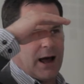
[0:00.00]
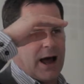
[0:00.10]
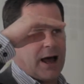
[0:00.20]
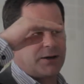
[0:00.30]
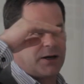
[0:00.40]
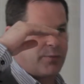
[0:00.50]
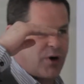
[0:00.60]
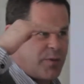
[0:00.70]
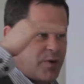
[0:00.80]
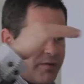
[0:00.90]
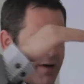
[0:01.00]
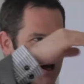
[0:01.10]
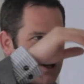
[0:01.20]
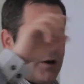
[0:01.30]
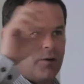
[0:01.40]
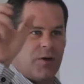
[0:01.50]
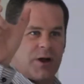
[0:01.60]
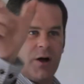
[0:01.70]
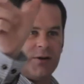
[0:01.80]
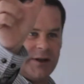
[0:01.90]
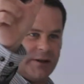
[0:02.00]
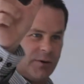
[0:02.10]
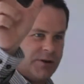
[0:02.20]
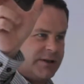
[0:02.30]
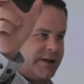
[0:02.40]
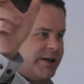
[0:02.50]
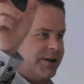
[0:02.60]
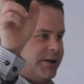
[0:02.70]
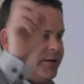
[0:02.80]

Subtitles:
at an appropriate value, the cost is what it is.